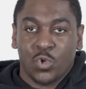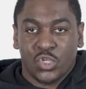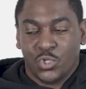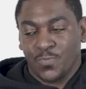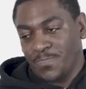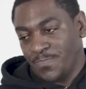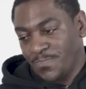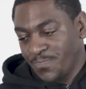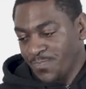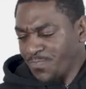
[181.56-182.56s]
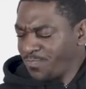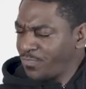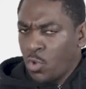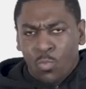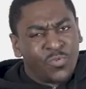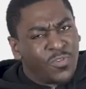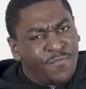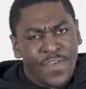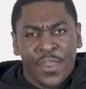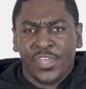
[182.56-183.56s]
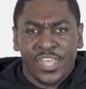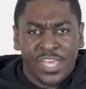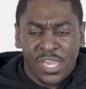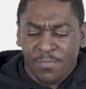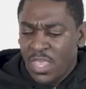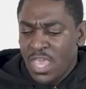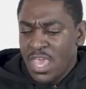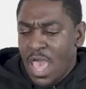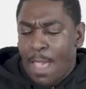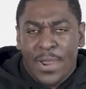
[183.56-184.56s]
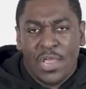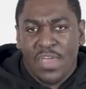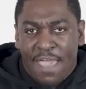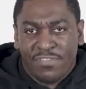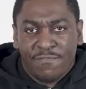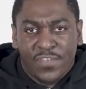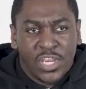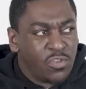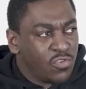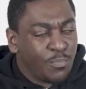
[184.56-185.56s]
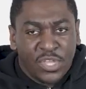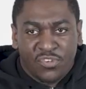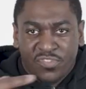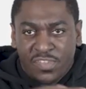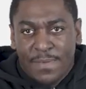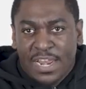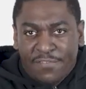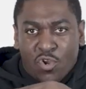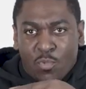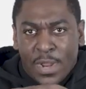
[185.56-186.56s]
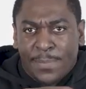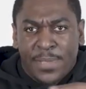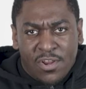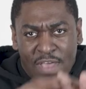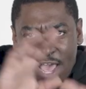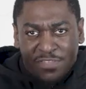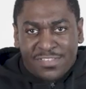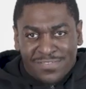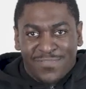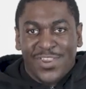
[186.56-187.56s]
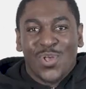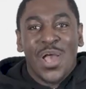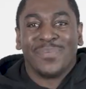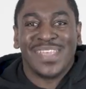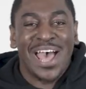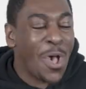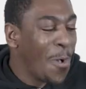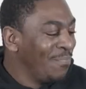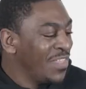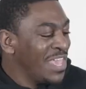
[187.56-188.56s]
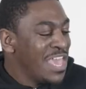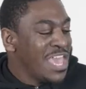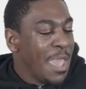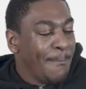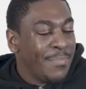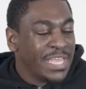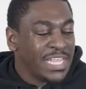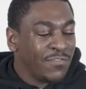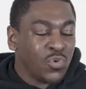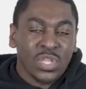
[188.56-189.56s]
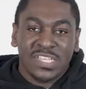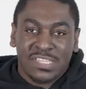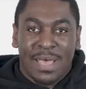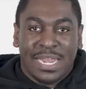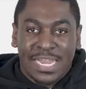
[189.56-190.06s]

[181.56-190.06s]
photo shoot, which was very good. I'm probably gonna have the videos or pictures to my left or right, depending on how this video comes out. But if you can look to my